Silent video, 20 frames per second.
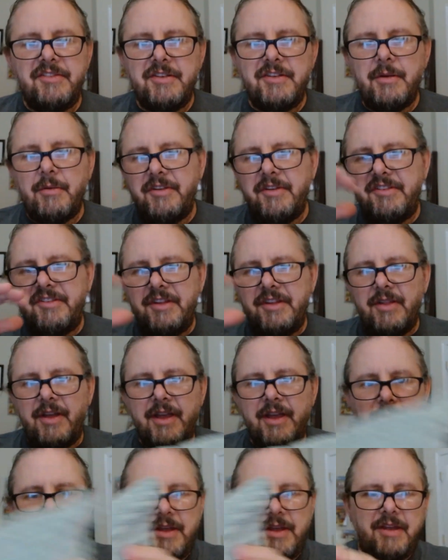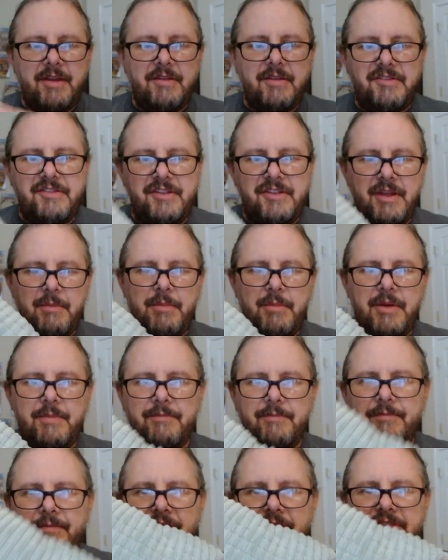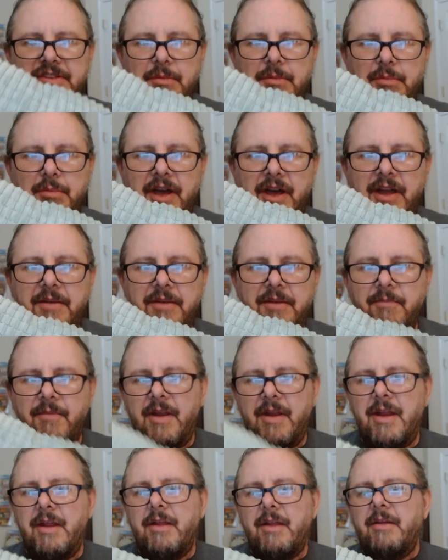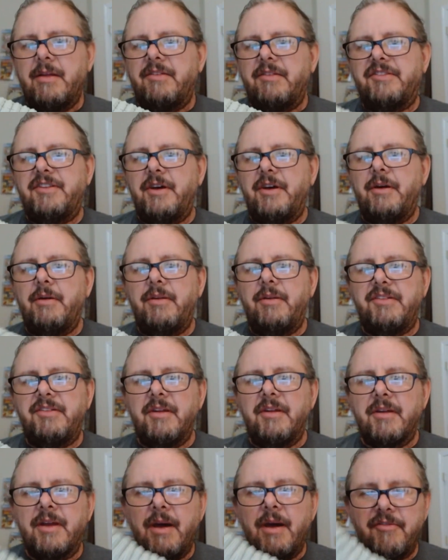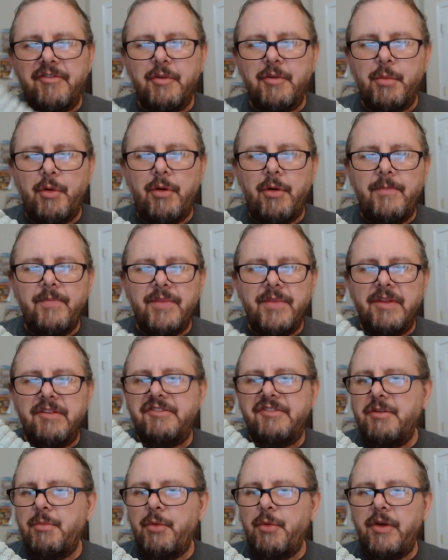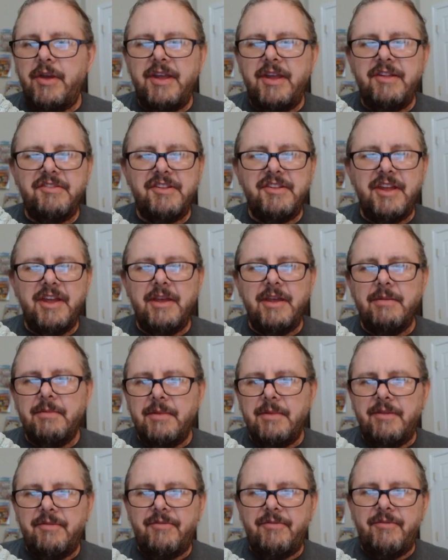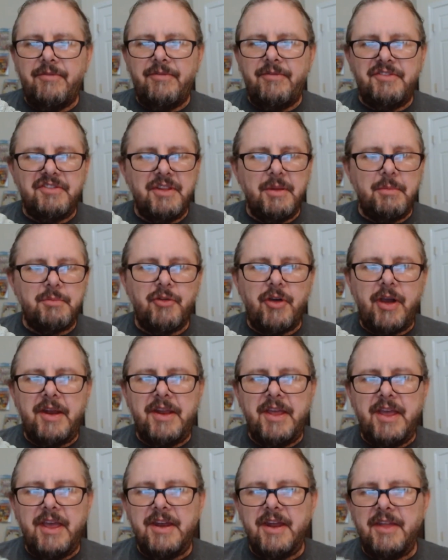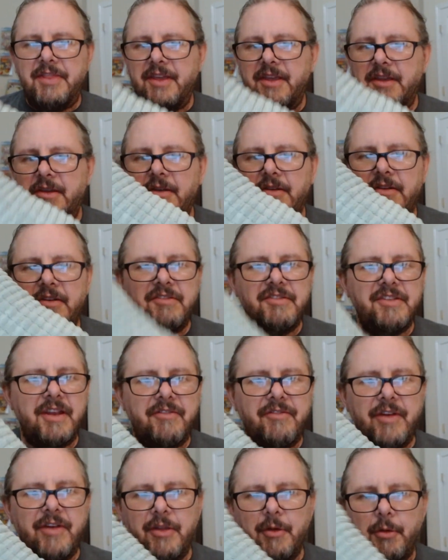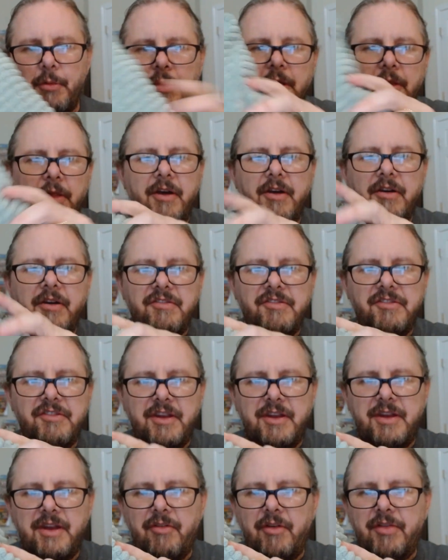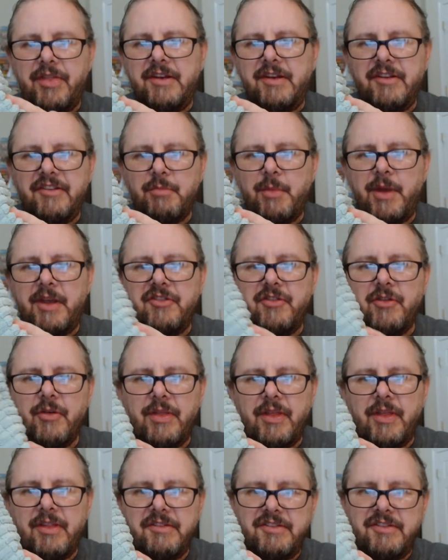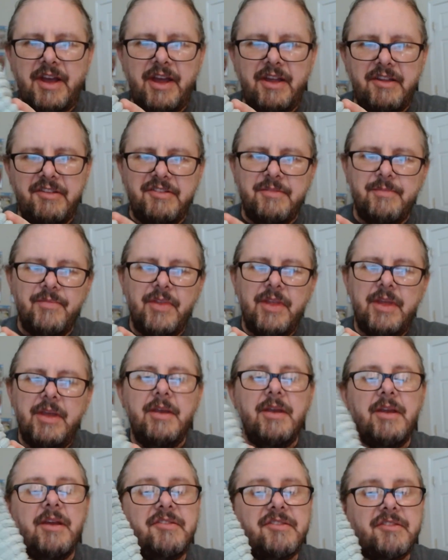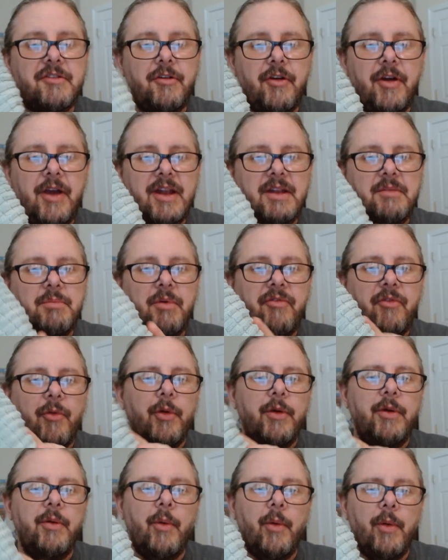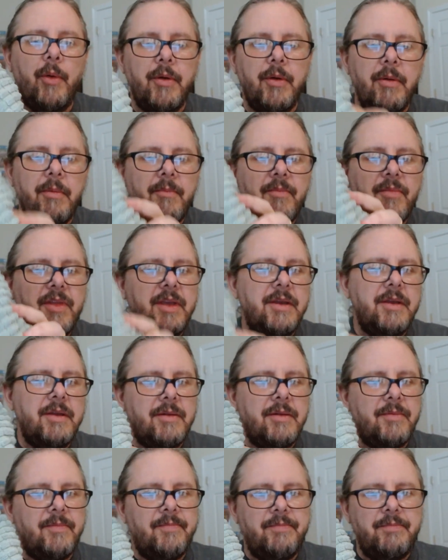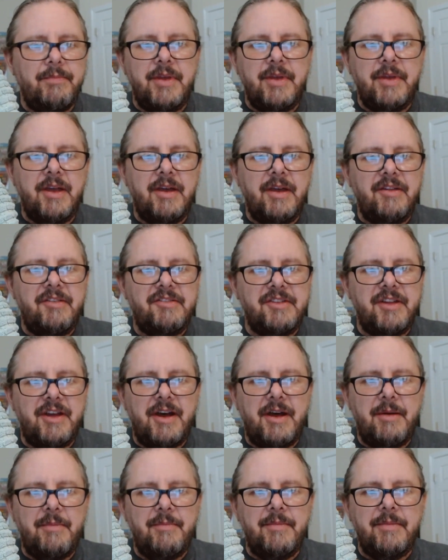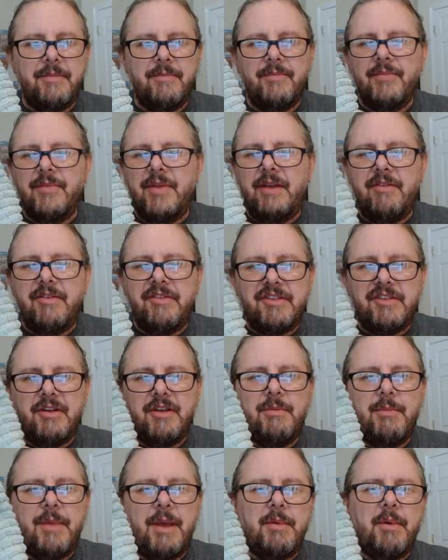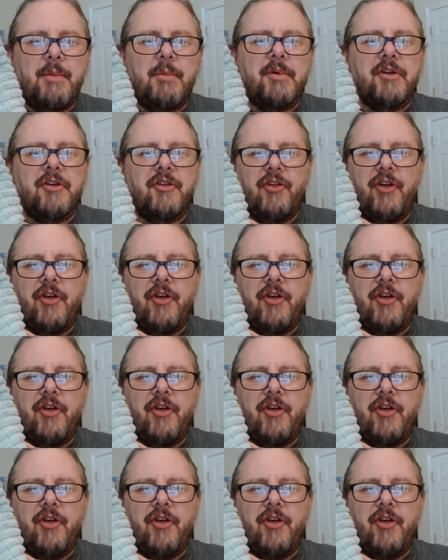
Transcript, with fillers: because you don't want to see like a big zip zip line. So it's comfortable, super easy. It slipped right in. I think you can use like feather pillows and everything. Just make sure that the size is correct before you order because um, even so, you may be able to